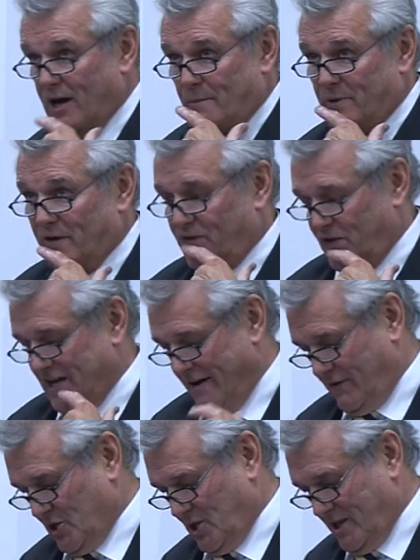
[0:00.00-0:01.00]
but if the
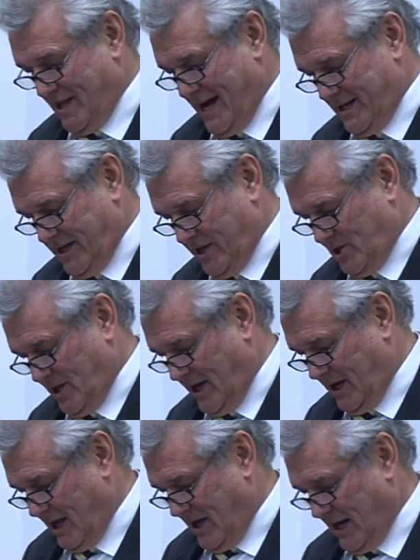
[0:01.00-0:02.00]
devil is in that
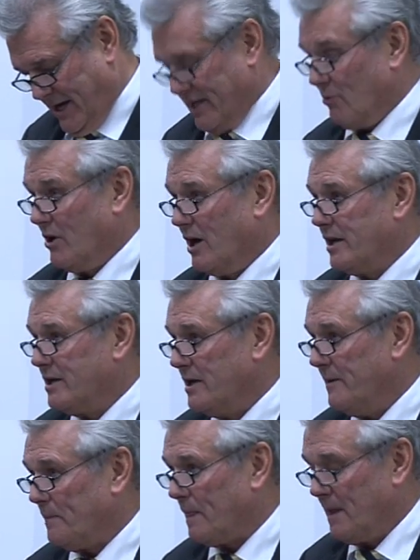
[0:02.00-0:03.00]
detail, I don't like it.